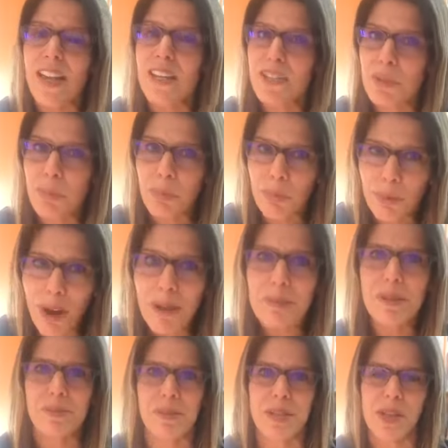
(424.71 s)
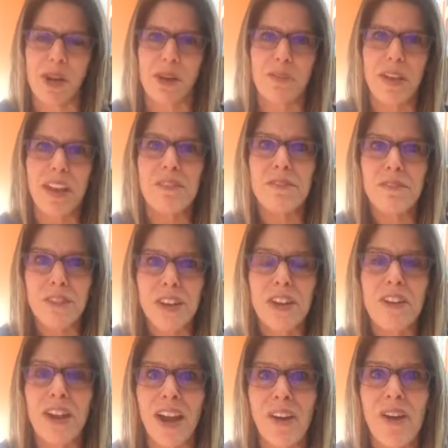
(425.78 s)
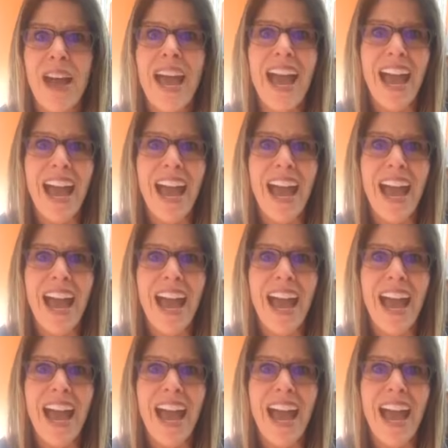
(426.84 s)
to problem solve and figure out,